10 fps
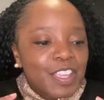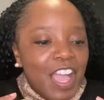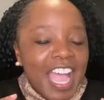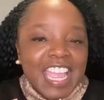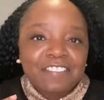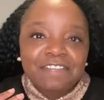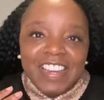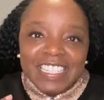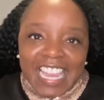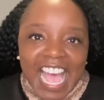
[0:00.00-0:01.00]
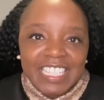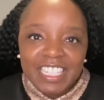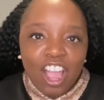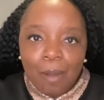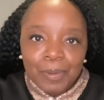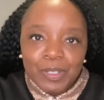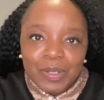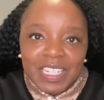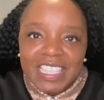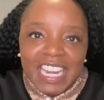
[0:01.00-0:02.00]
I have fantastic
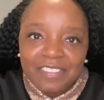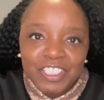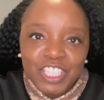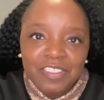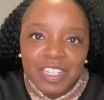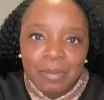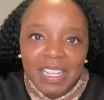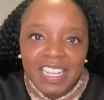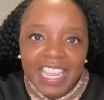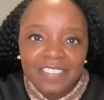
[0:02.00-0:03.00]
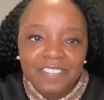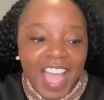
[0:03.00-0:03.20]
opportunity that I've achieved in my life.